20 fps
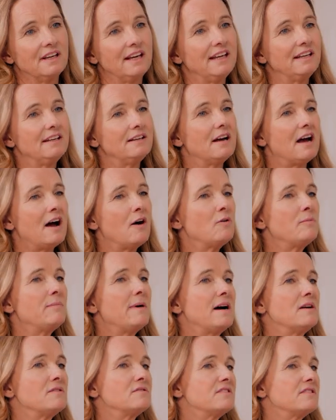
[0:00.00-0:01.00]
And how
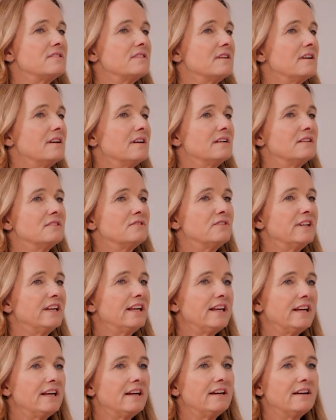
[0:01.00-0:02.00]
about
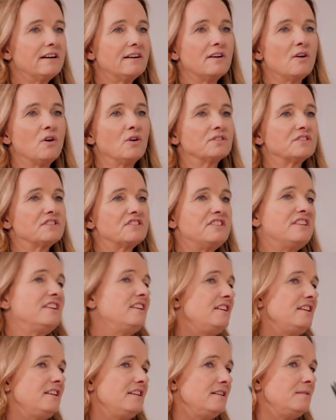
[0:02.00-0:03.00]
drinking hot
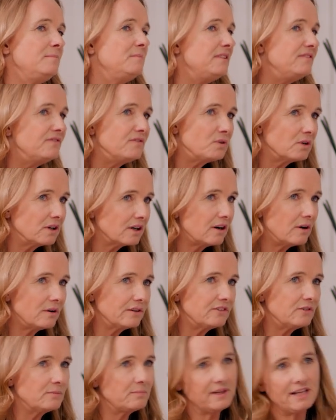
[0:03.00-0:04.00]
tea before going
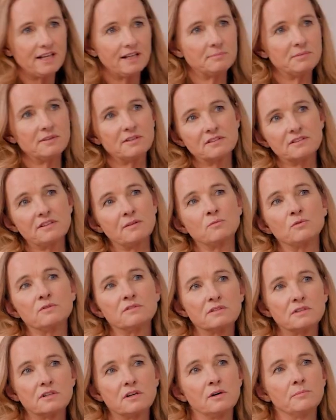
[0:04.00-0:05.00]
to bed, because that
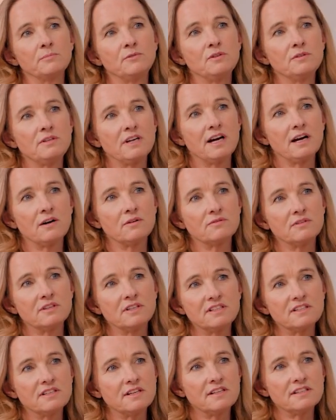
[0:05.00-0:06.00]
would calm you down?
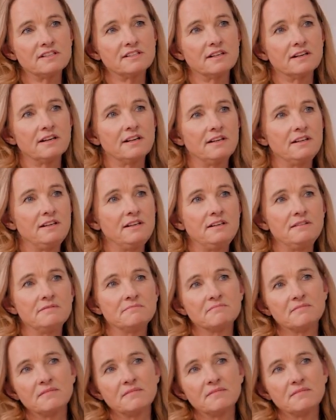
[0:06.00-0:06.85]
Is there any?